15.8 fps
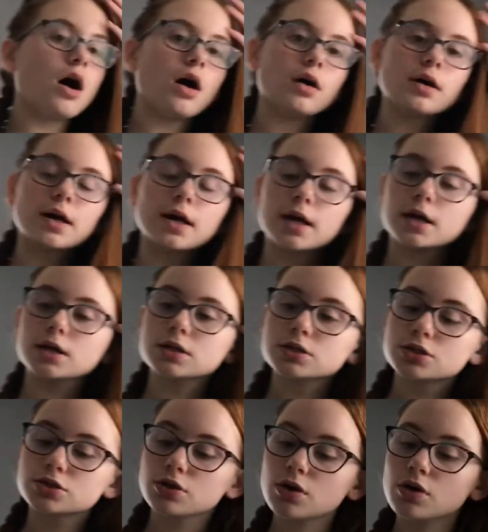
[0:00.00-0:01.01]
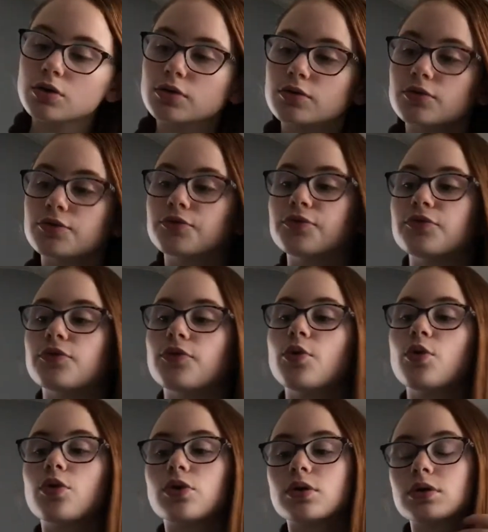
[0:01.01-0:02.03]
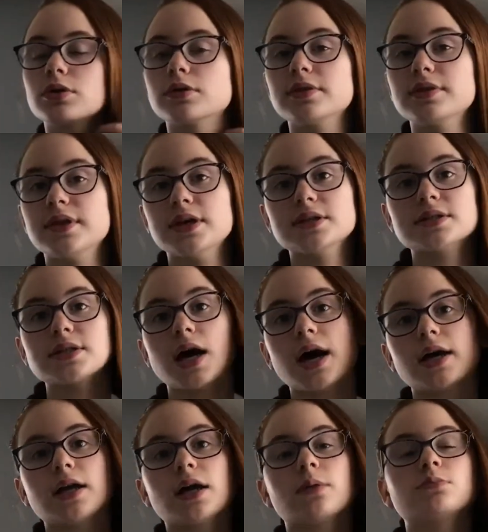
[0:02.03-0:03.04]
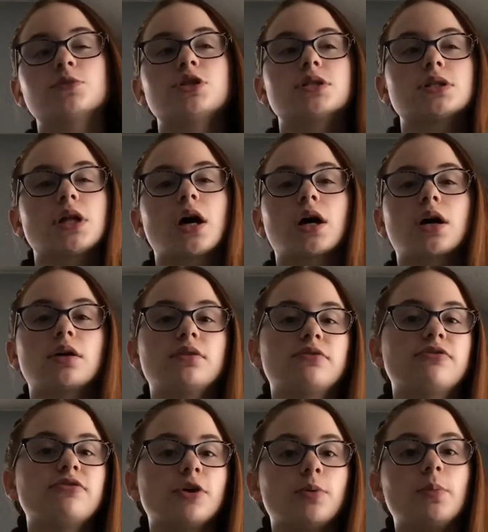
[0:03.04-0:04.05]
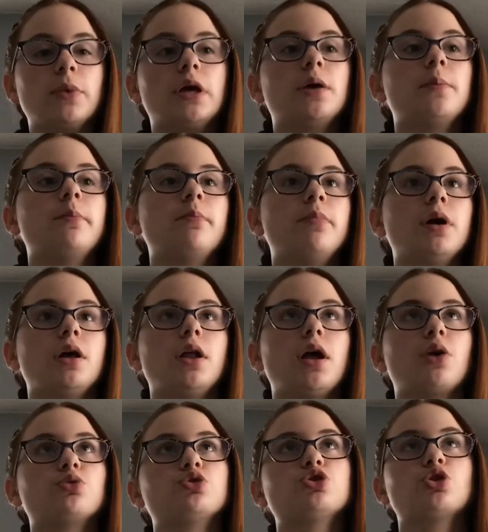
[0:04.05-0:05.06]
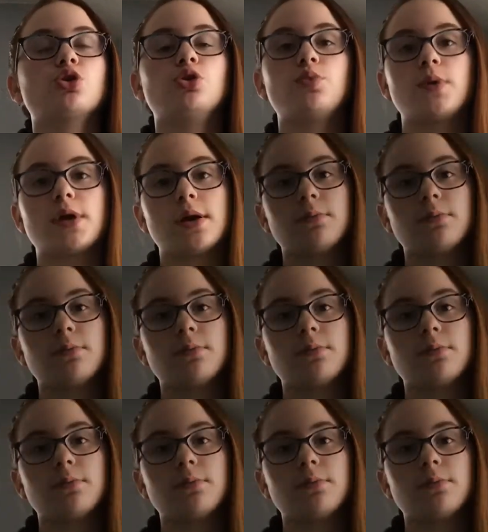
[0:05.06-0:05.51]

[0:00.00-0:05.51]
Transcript: Okay, so for this side, I'm just not gonna film it, but I'll show you when